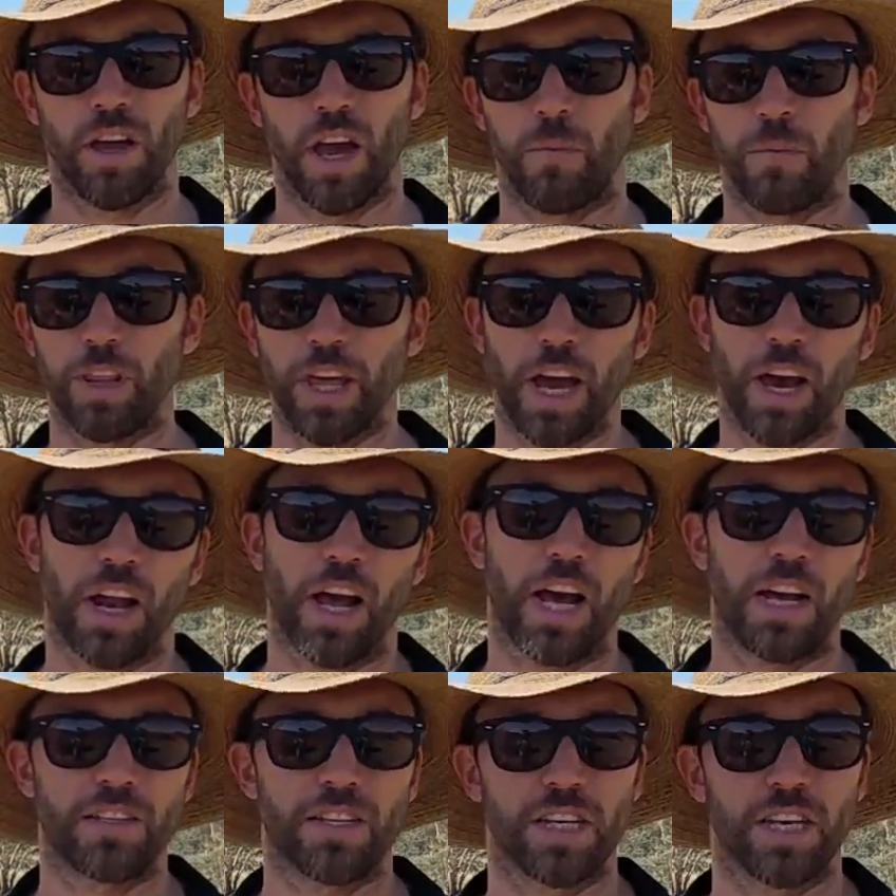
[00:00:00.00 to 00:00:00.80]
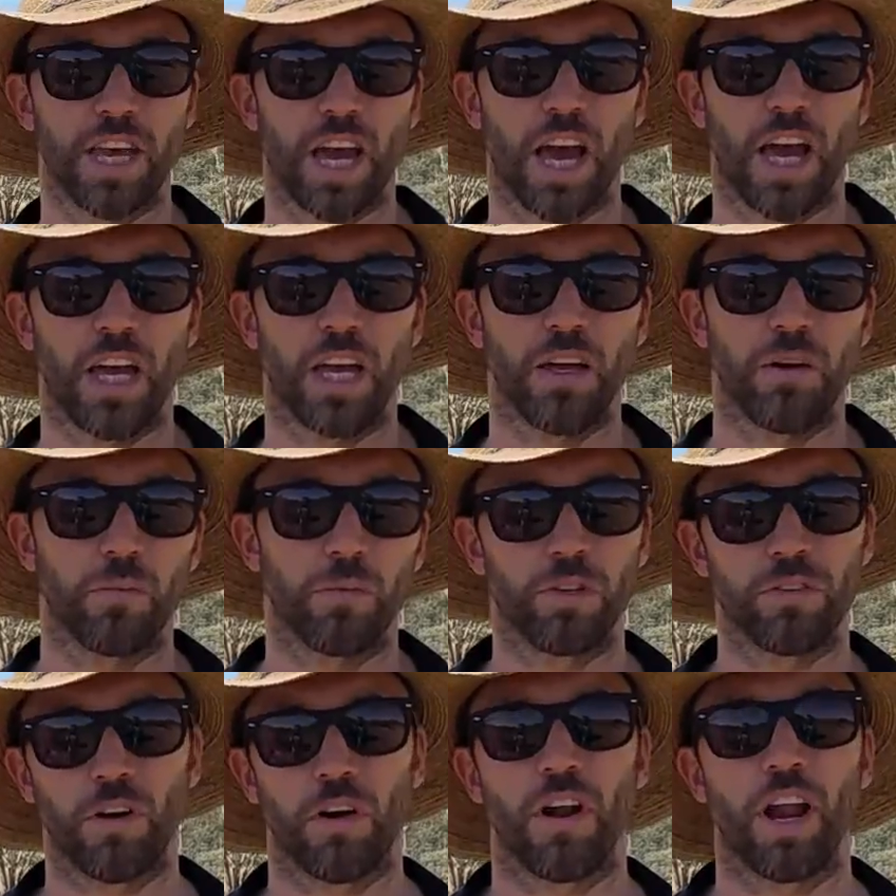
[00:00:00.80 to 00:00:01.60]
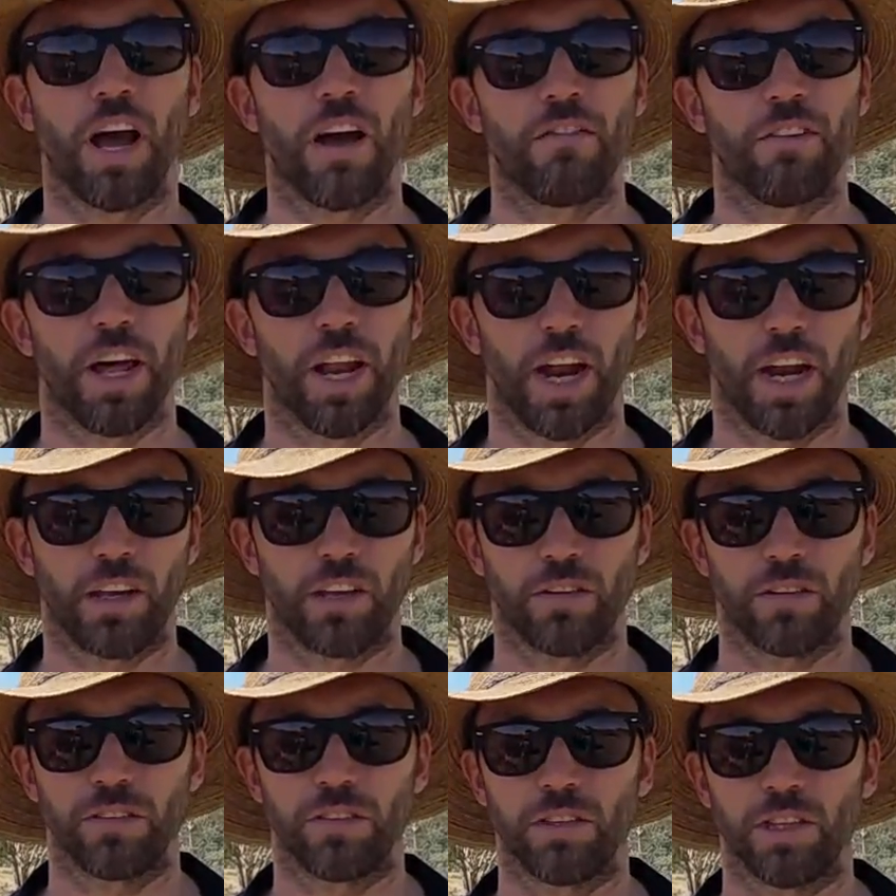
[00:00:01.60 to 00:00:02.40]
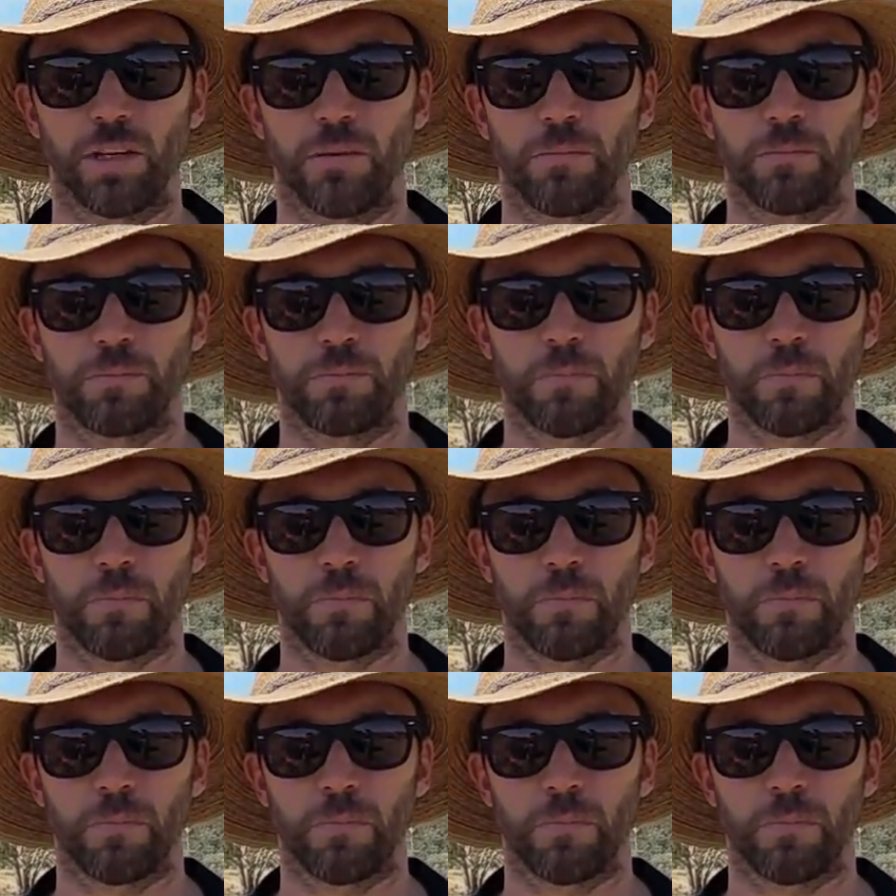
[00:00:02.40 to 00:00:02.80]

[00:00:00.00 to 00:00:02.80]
And without RTK, we don't have that accuracy.